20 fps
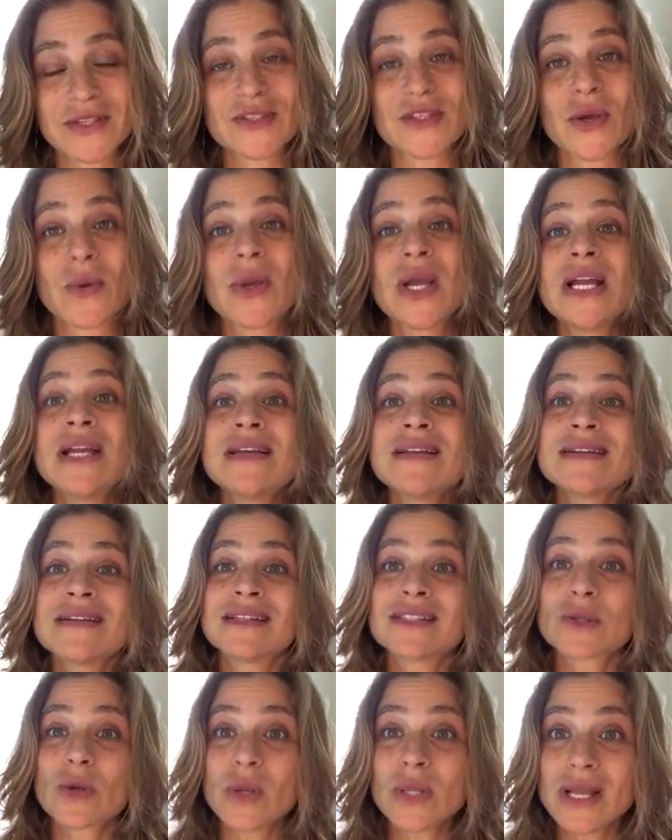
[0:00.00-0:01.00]
So
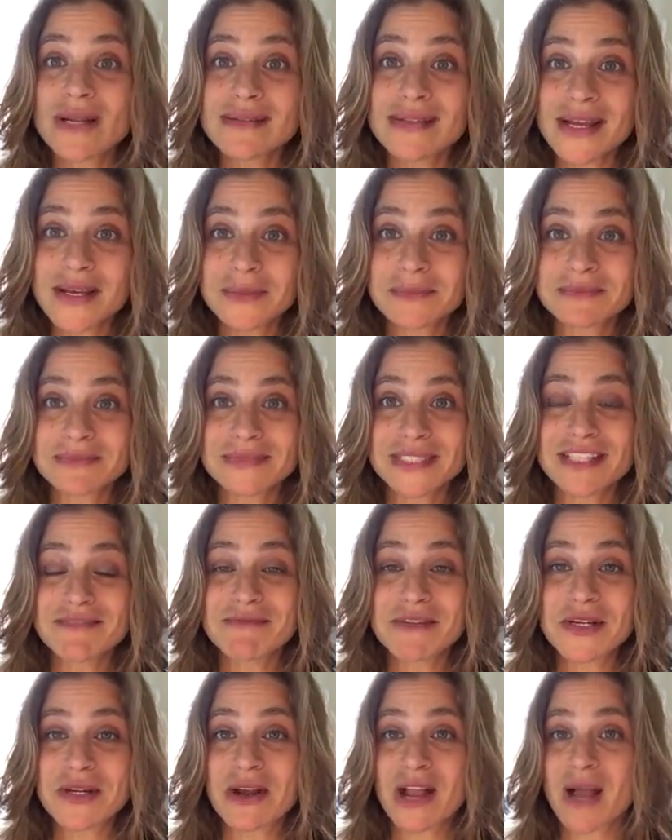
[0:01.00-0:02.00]
scroll on down, leave
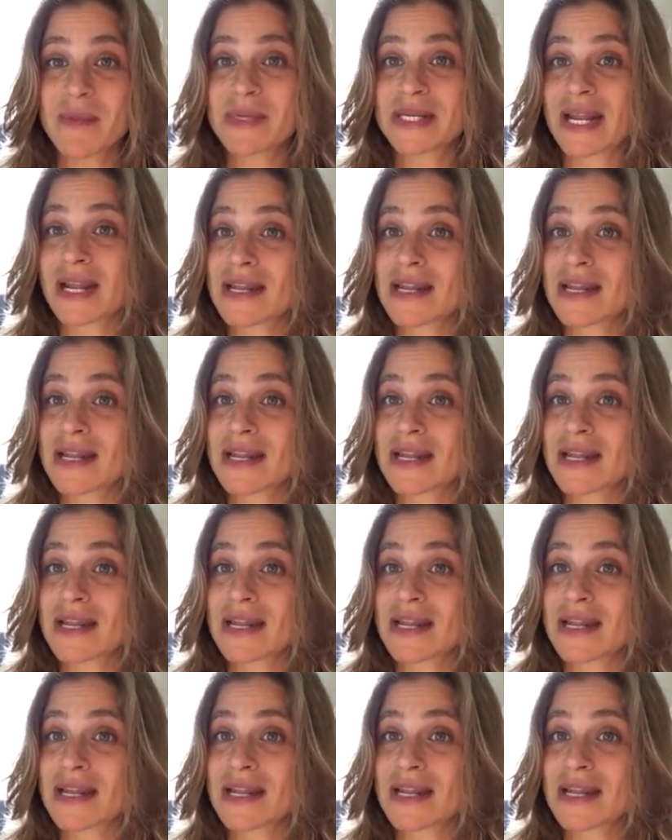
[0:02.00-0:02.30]
me your comment.